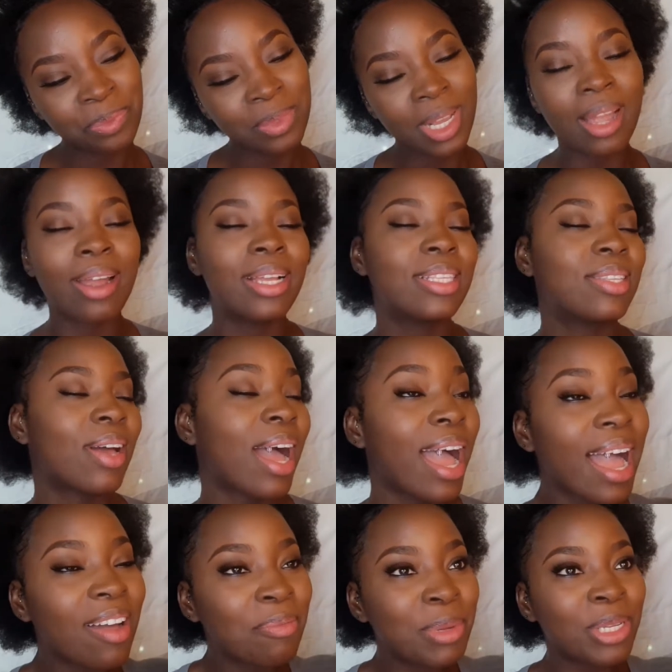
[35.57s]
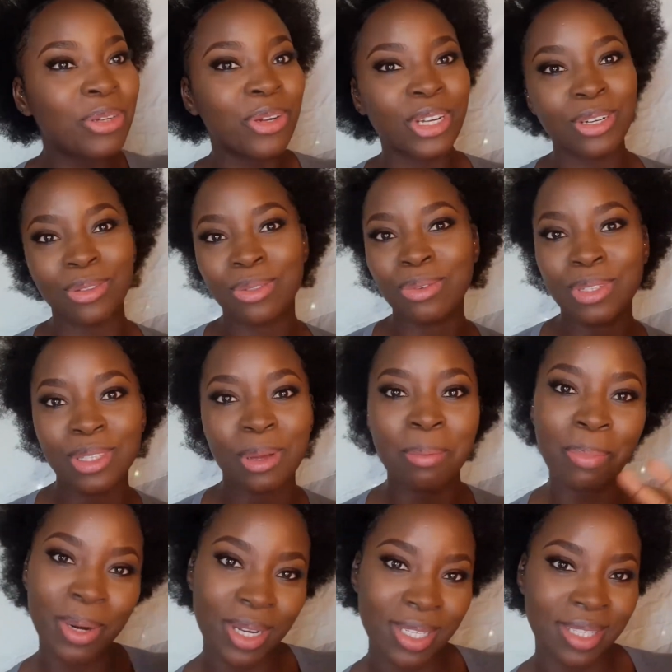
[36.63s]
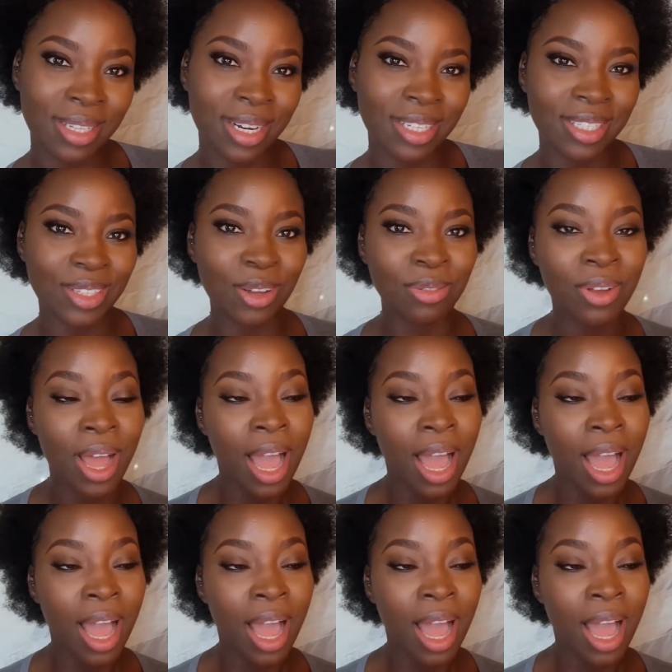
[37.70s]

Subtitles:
alright, so I have been going through some personal stuff,